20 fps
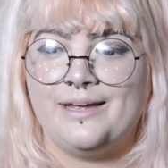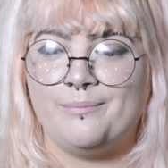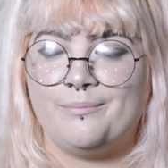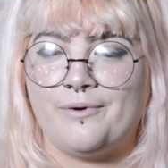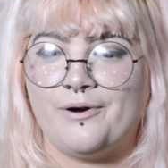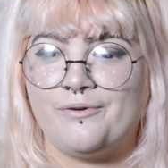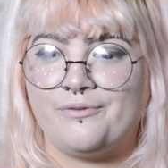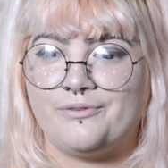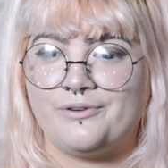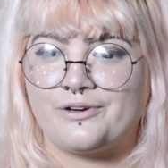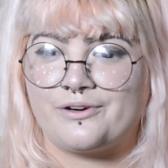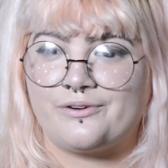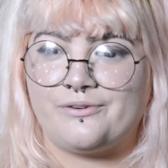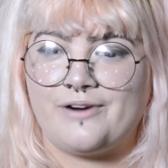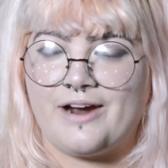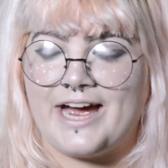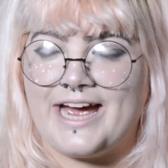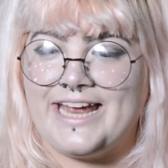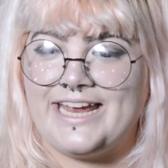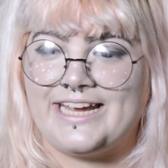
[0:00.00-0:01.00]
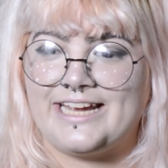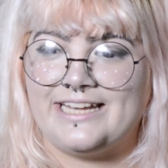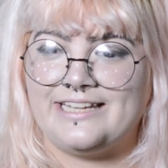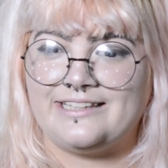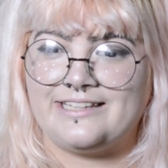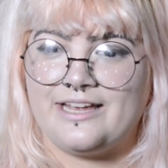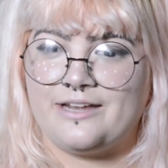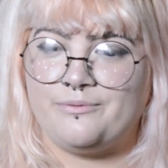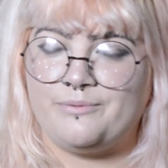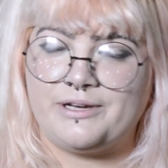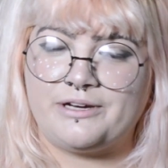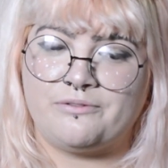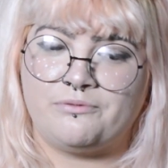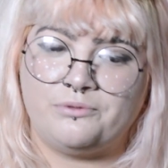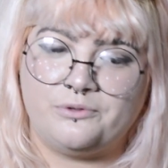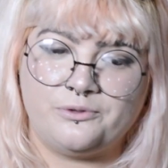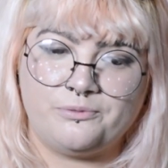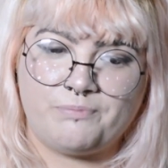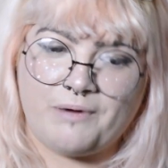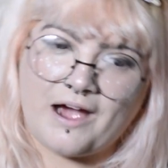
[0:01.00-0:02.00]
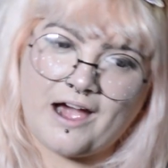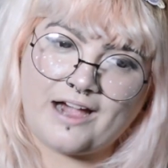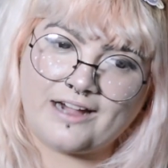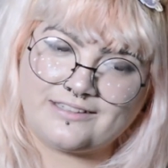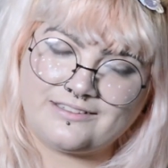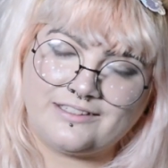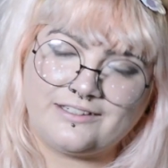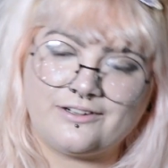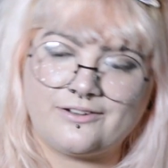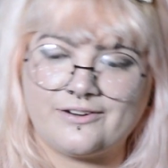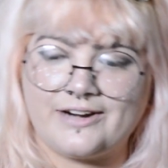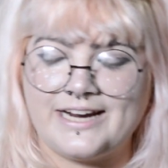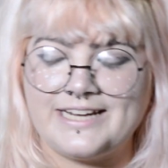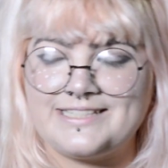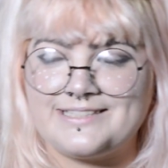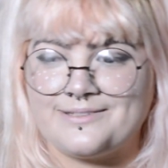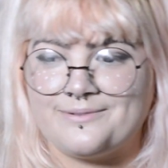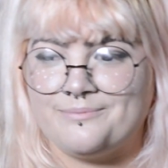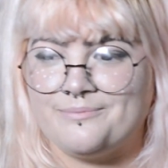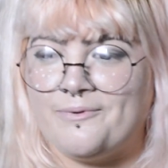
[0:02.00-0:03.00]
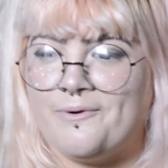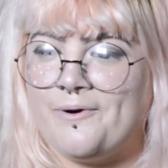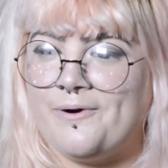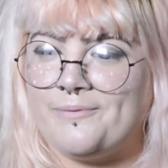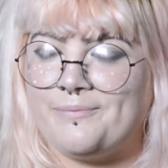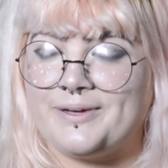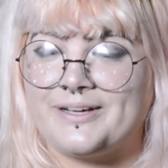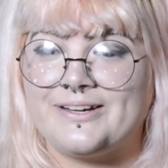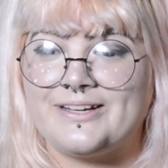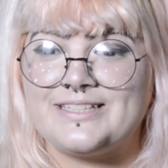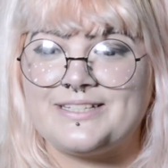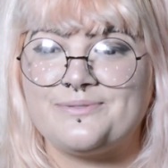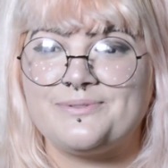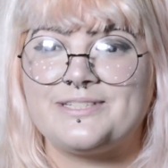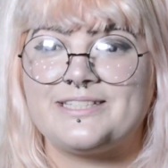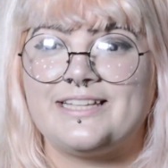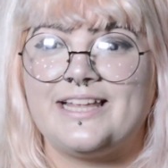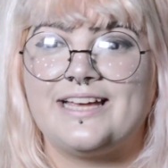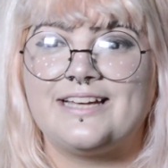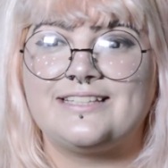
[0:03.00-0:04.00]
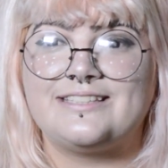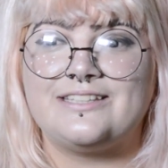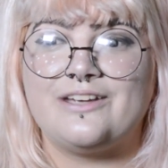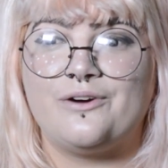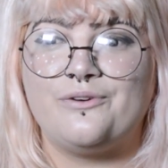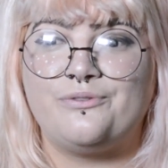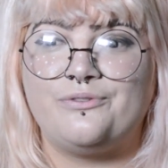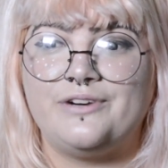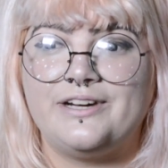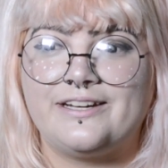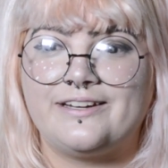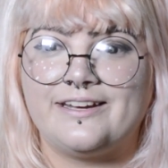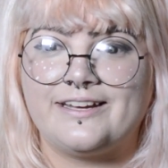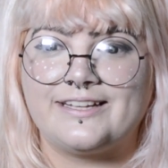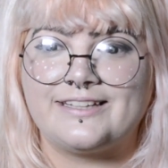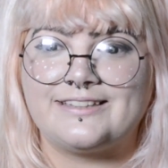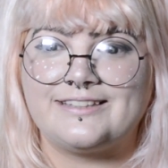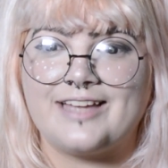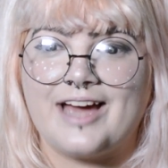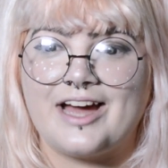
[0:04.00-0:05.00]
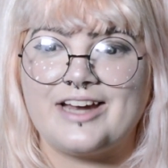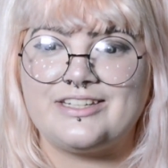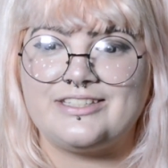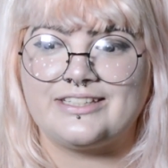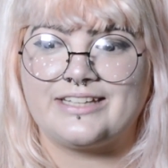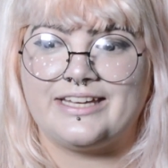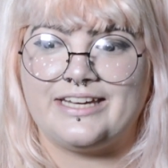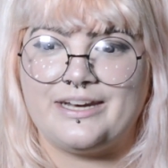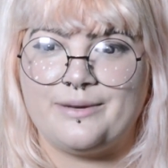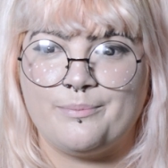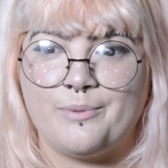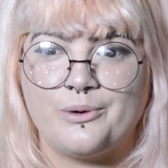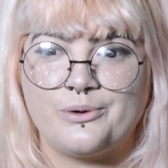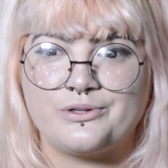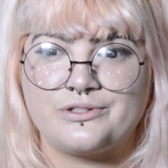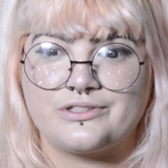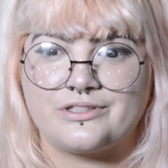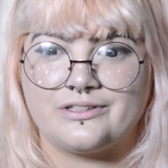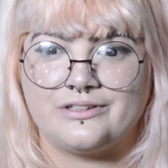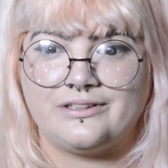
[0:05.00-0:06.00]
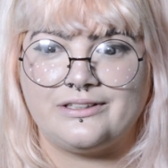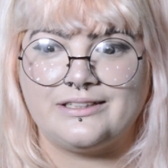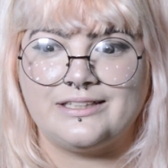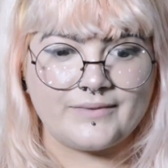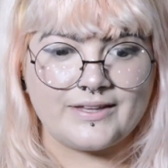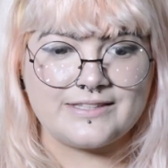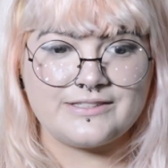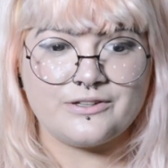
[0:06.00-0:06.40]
Both were crying, and then we group hugged and cried some more because it was like so freaking touching and emotional.